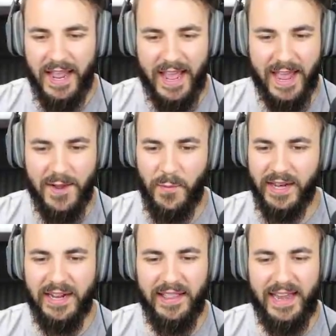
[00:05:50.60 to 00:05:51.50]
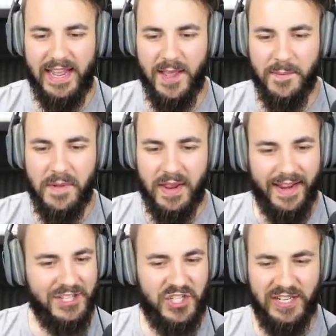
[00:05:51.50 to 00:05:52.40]
And we're gonna let him
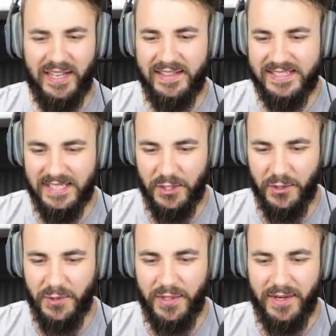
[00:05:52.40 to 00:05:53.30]
chill on this little